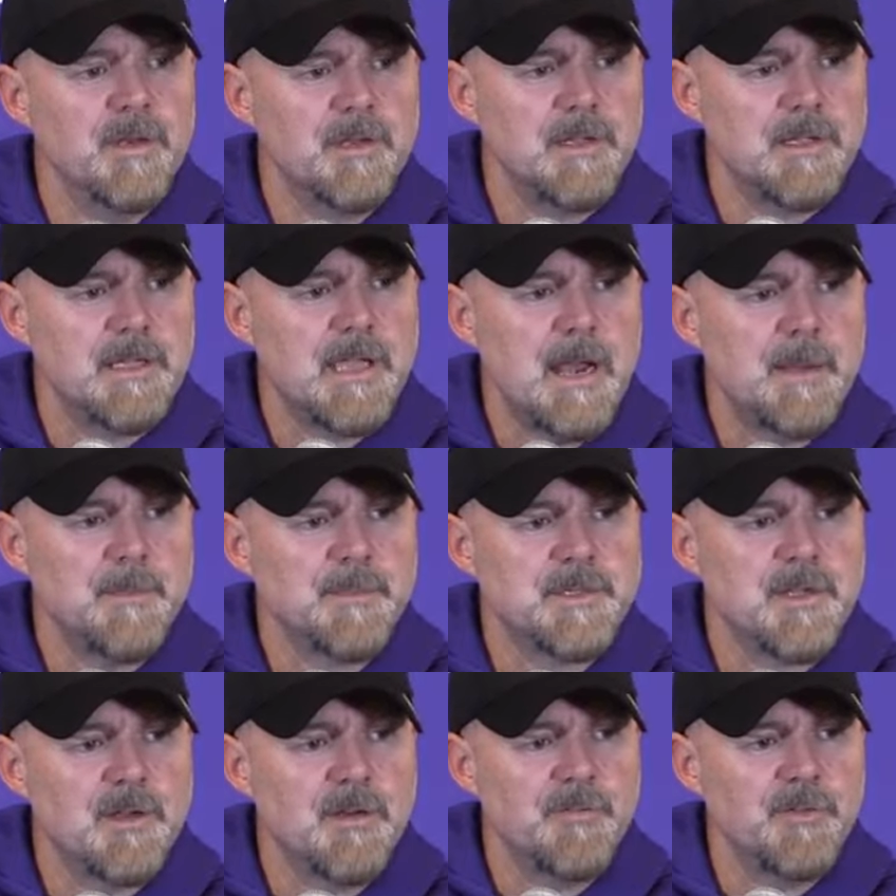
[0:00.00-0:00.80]
he got
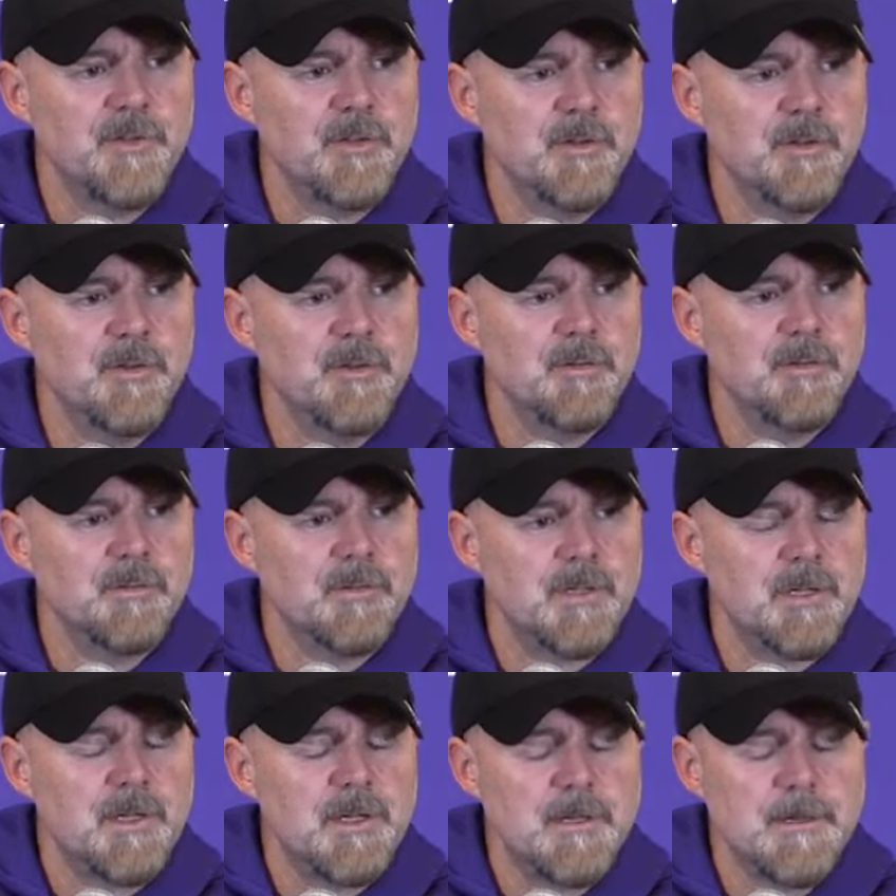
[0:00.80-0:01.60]
himself a
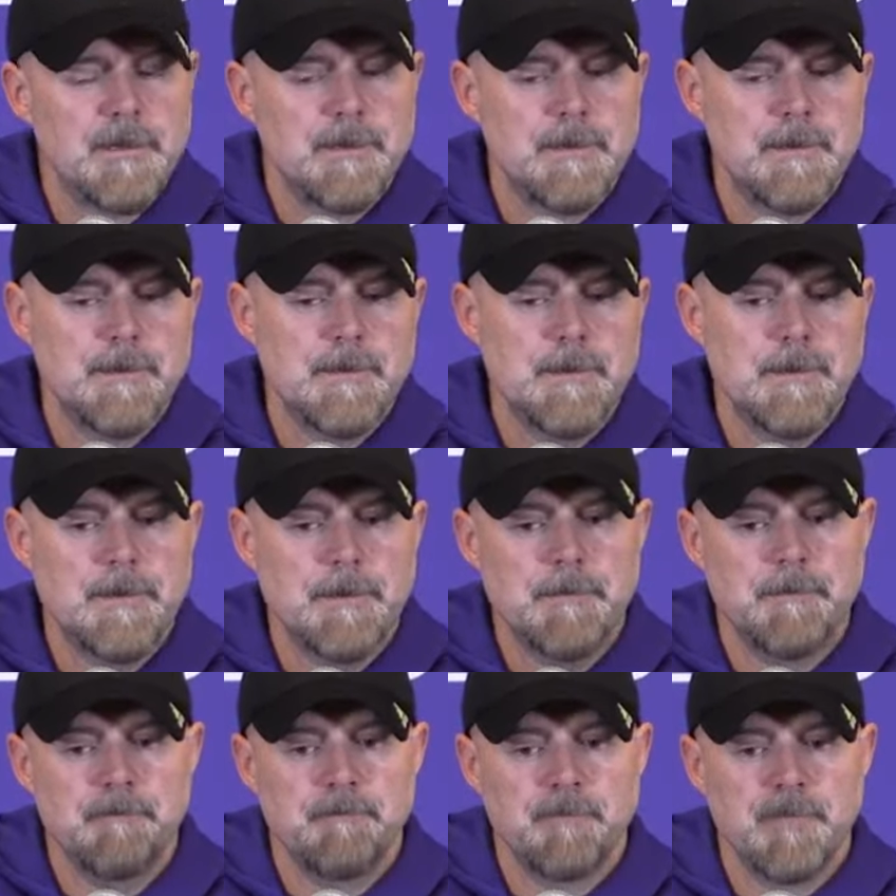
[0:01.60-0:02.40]
little
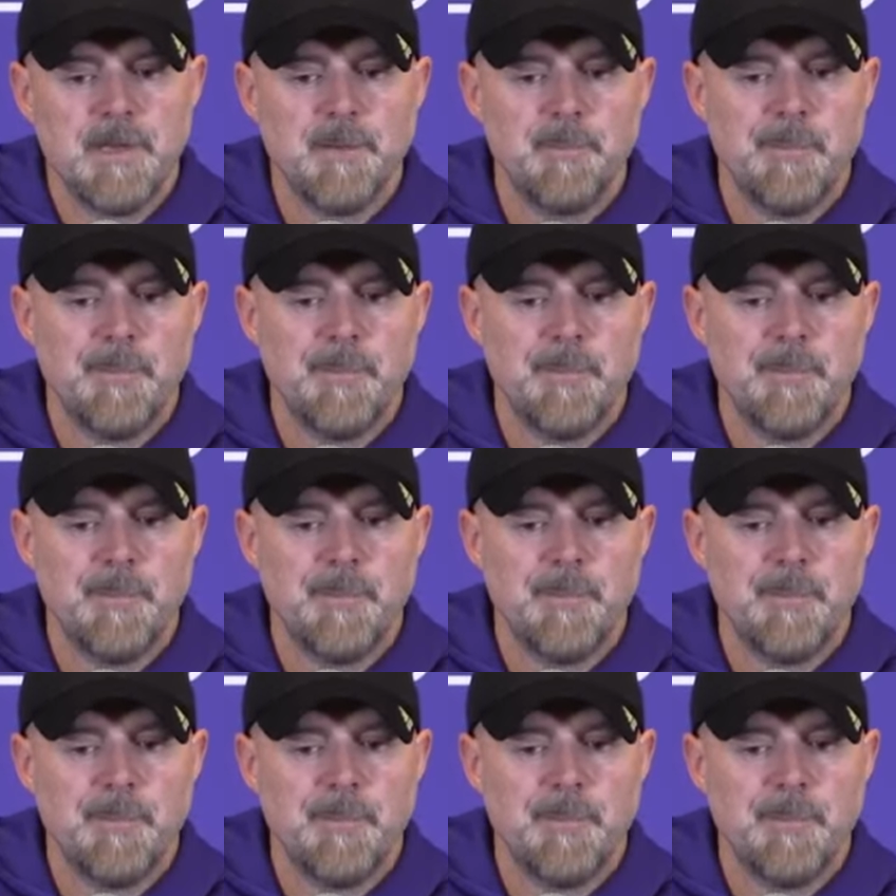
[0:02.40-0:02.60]
in